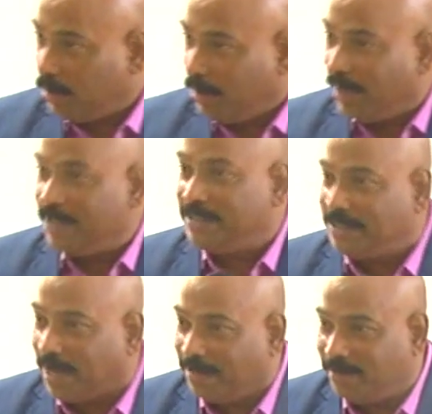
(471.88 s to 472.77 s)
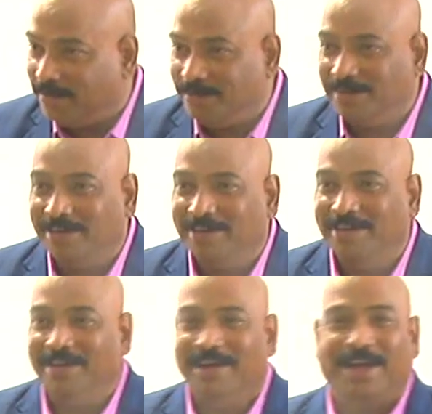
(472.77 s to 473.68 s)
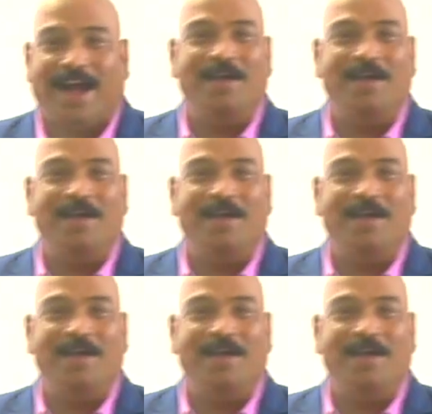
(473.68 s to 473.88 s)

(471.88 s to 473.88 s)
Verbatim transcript: in His side. Are you